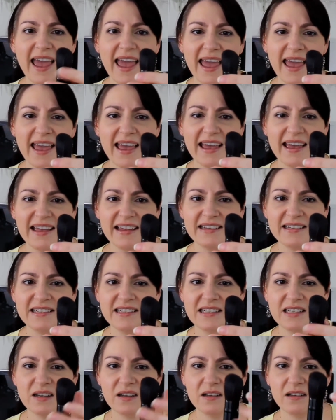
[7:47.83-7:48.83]

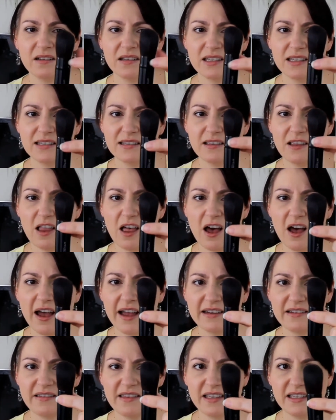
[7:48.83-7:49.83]
and
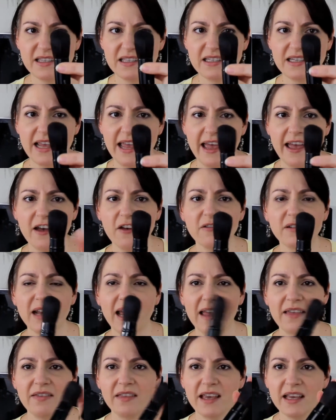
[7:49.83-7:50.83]
slide this down,
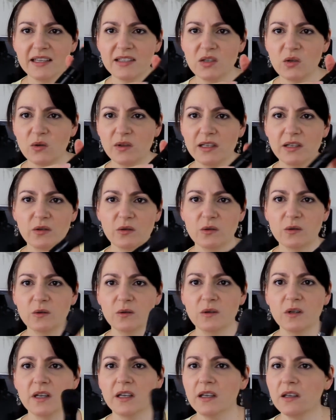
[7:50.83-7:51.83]
and there's your
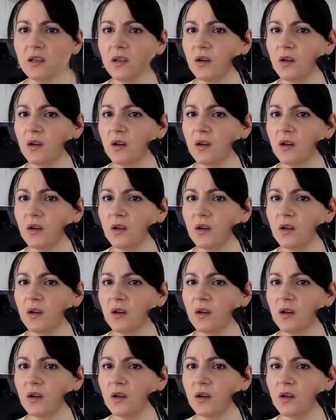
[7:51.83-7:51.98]
little,